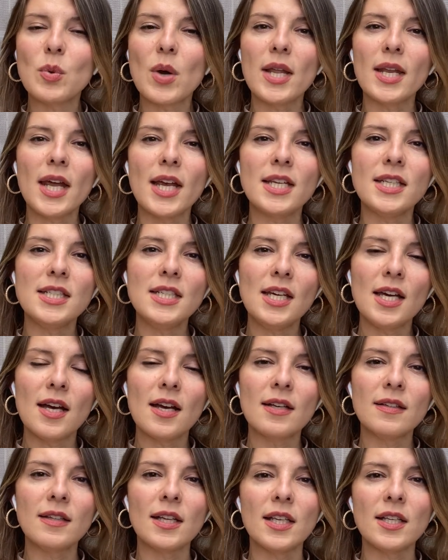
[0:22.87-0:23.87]
one
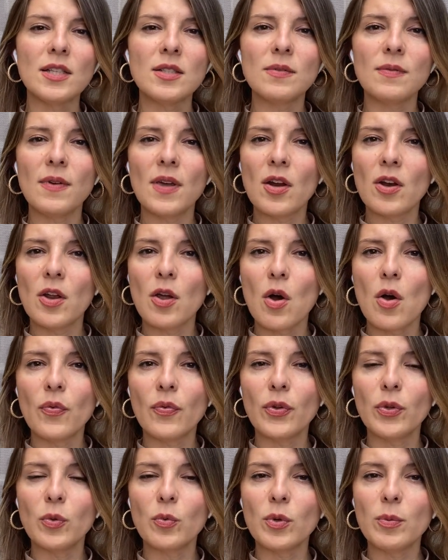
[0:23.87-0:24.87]
idea that is very
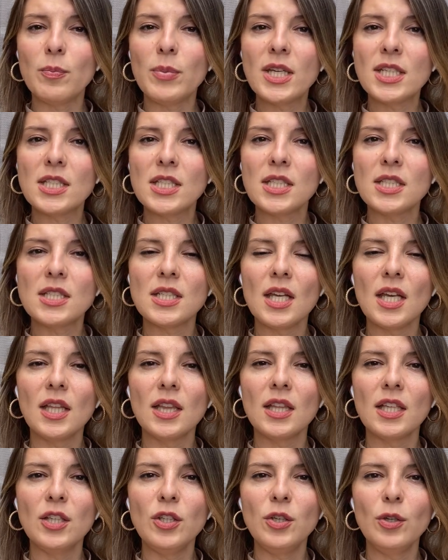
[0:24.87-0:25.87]
often repeated
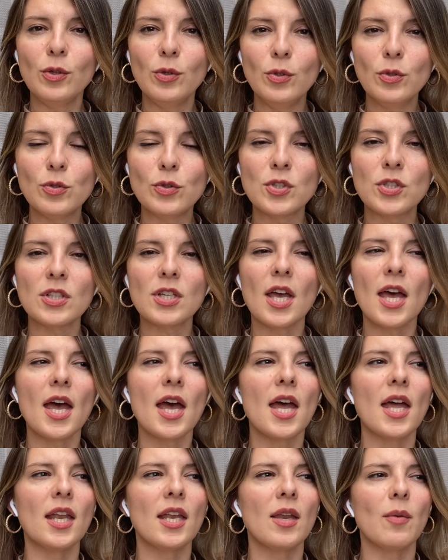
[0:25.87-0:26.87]
in the news
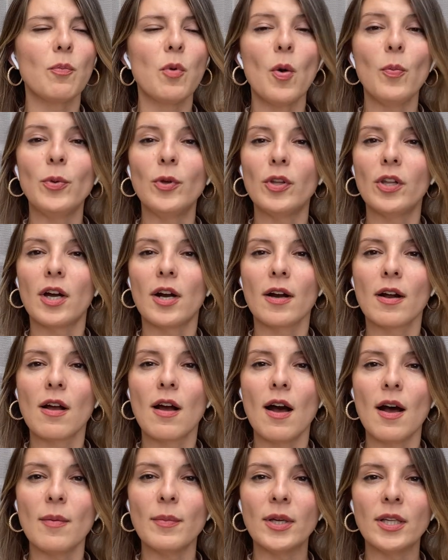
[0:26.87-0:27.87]
and a popular
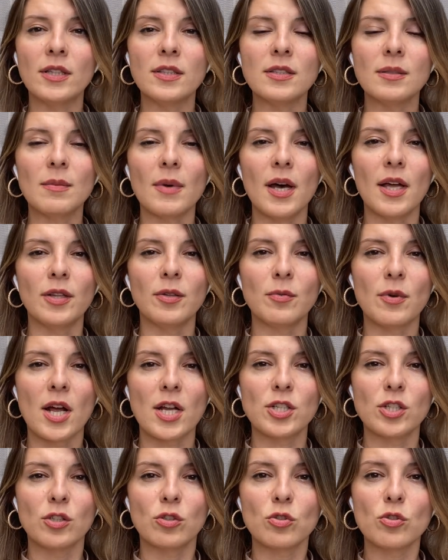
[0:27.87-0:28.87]
comment among
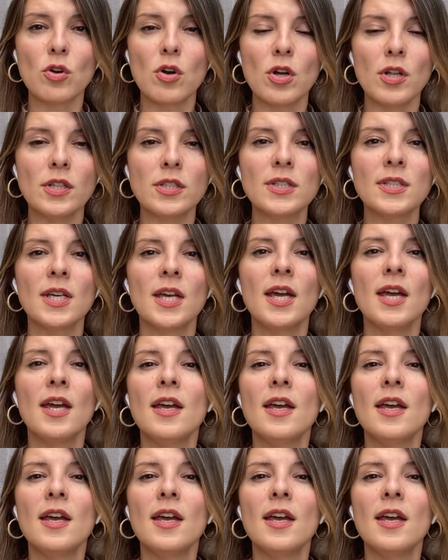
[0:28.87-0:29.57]
Russian trolls